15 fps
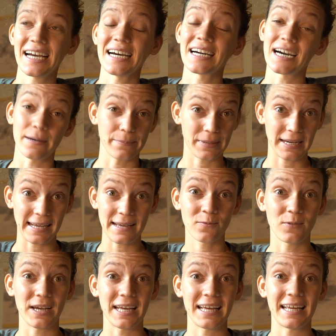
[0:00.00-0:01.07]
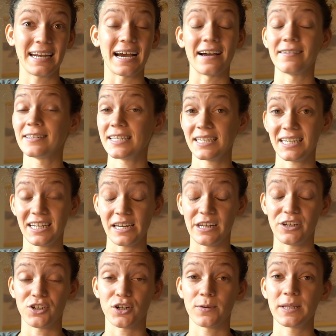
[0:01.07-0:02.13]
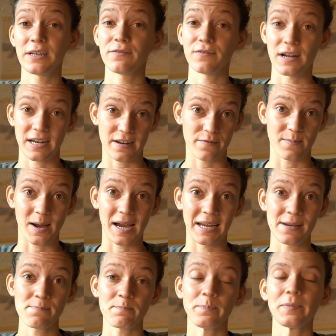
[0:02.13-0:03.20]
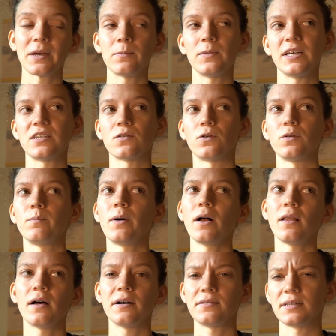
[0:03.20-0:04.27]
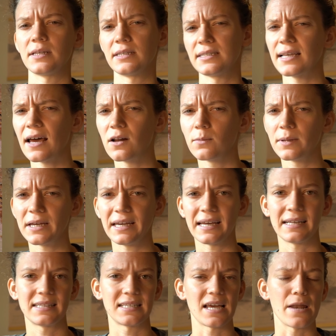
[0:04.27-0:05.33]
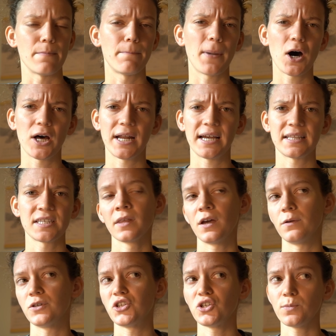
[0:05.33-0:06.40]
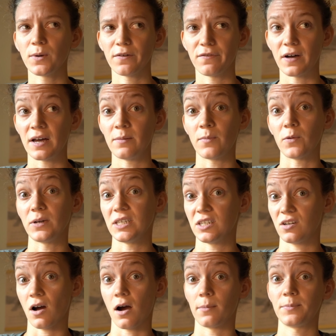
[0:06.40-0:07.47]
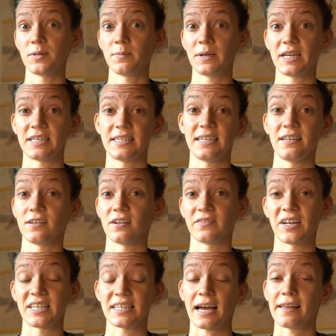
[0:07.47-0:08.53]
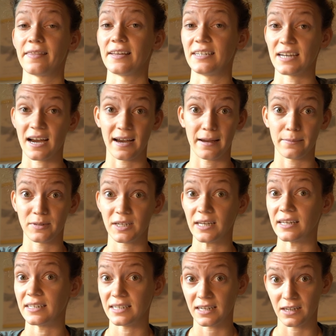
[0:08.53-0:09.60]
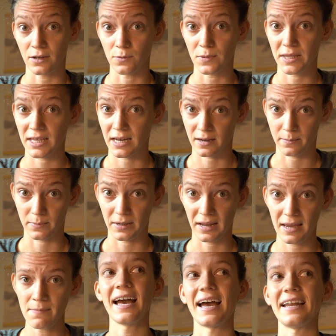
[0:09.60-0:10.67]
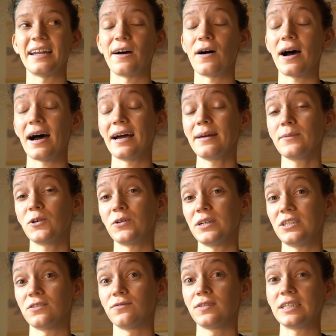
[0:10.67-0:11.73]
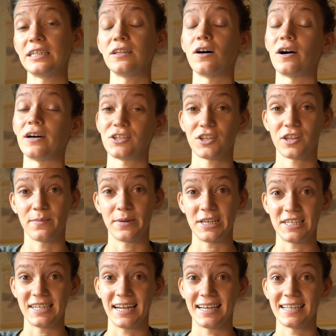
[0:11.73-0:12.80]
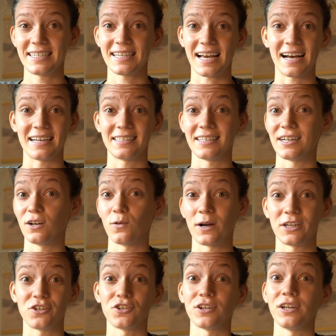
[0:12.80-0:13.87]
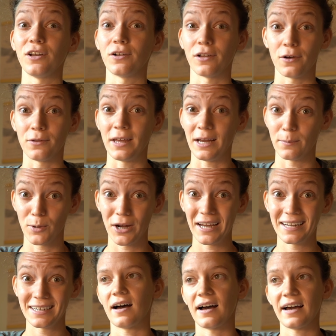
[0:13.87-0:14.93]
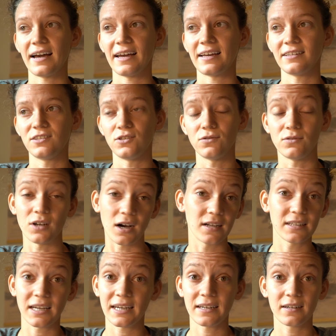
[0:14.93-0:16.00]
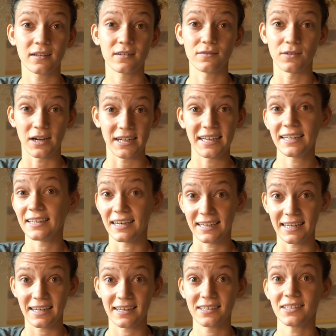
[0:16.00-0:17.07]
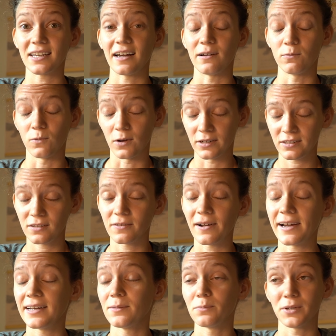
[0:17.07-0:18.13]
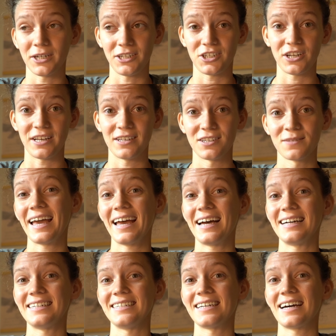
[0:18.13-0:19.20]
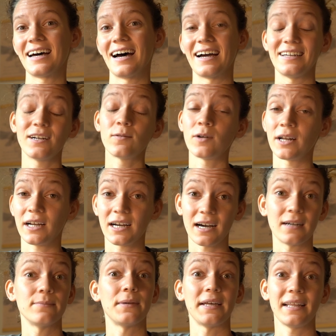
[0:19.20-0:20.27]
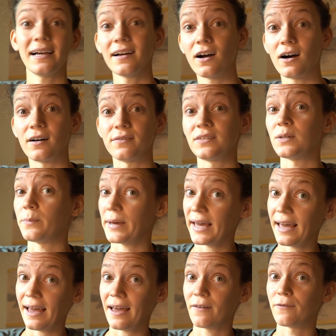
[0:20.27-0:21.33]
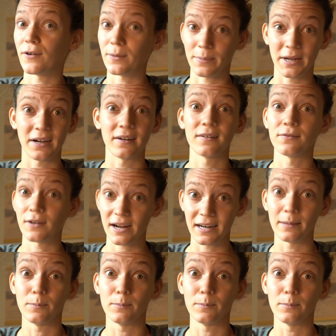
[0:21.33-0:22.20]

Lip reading: a company when I was a teenager with a friend of mine, and we sold pillows and saddle blankets and bonnets. It was super fun, but we stopped because neither of us had the time to continue with the company. And now I'm going to relaunch the business as an equestrian clothing brand. I do not like riding leggings. I want to ride in breeches, and I don't want to cut my leg off to pay for a pair of riding